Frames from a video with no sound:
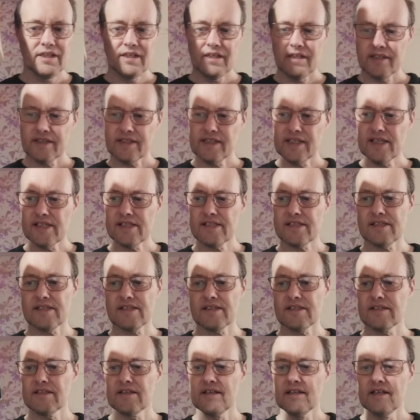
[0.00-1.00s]

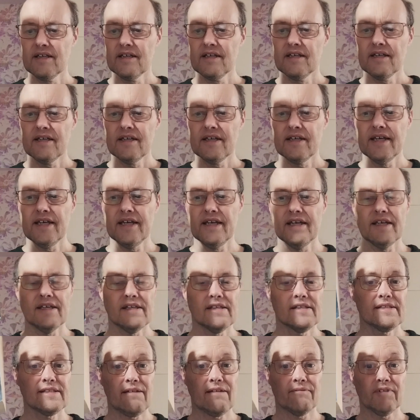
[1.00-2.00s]
This is
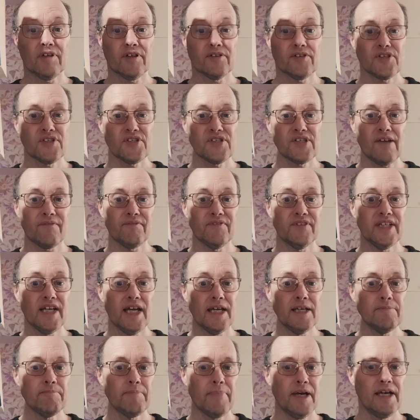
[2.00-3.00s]

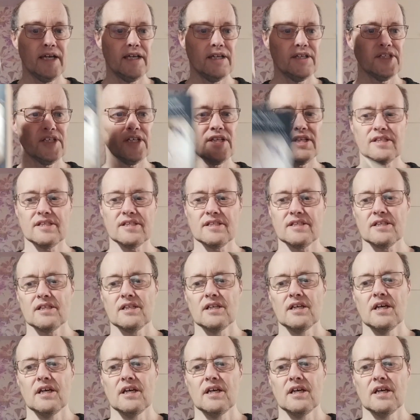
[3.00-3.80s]
778 pages.